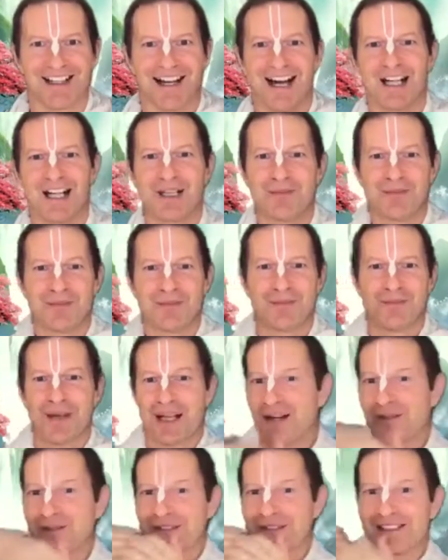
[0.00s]
And
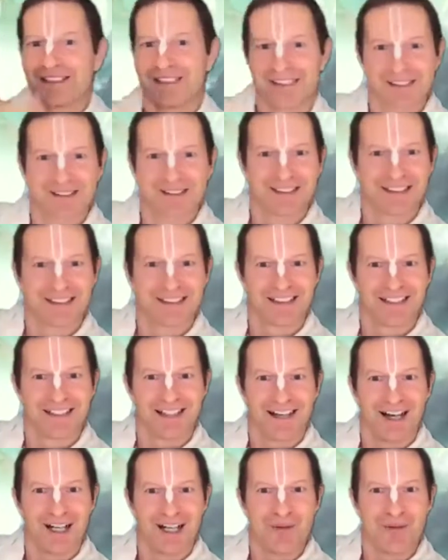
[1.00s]
Balaram said,
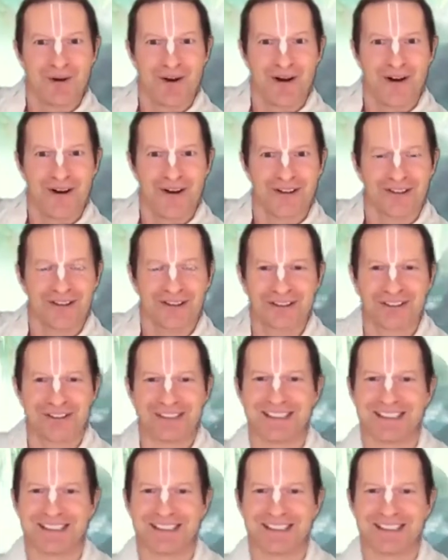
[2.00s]
"Haribol!"